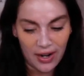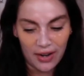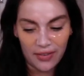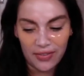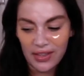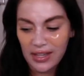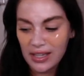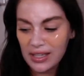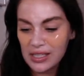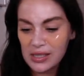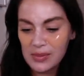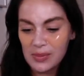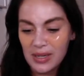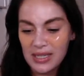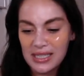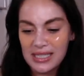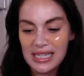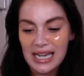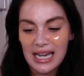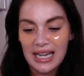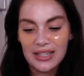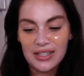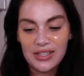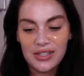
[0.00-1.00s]
I think because my
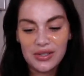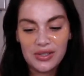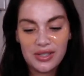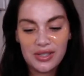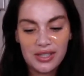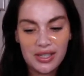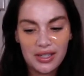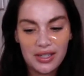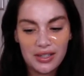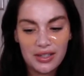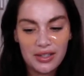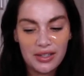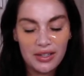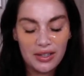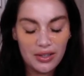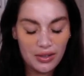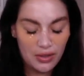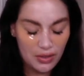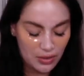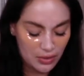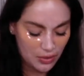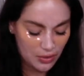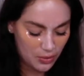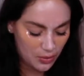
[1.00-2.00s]
dad used to
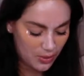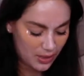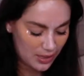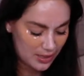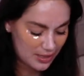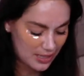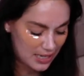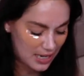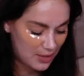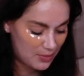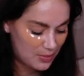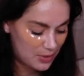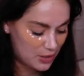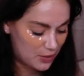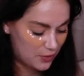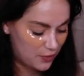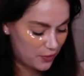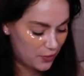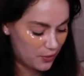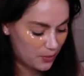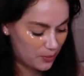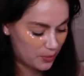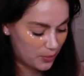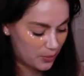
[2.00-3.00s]
always take me to
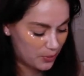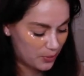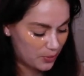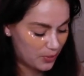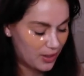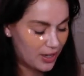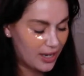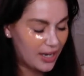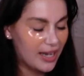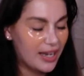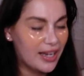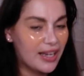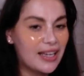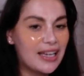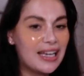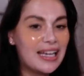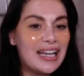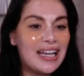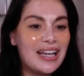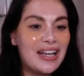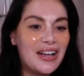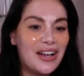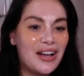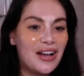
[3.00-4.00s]
football, like,
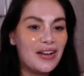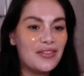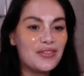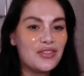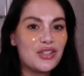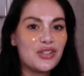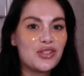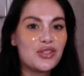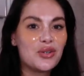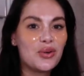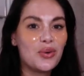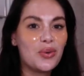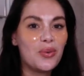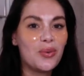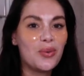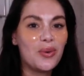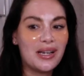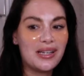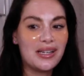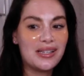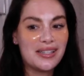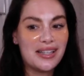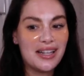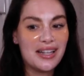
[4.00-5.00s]
I just
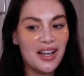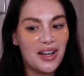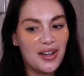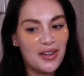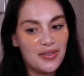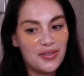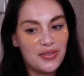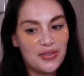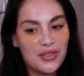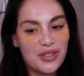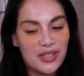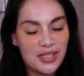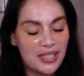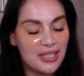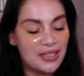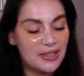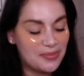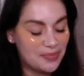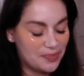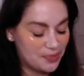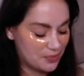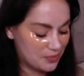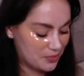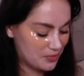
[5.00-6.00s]
always loved,
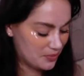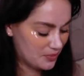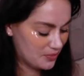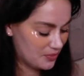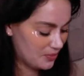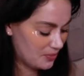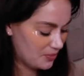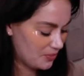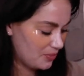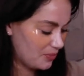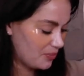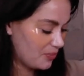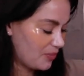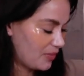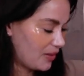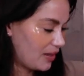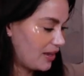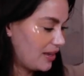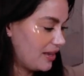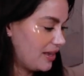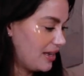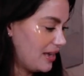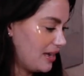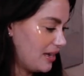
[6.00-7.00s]

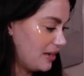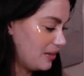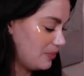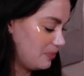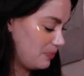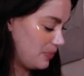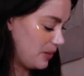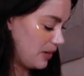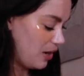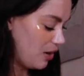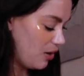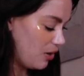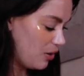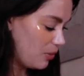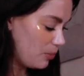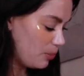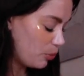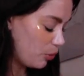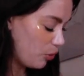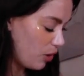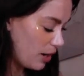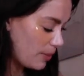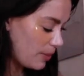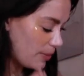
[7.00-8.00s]
yeah. Oh,
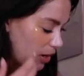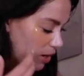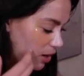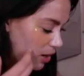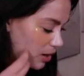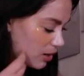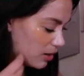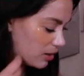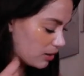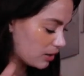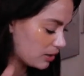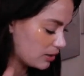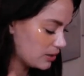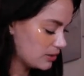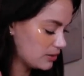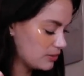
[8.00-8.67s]
Primark.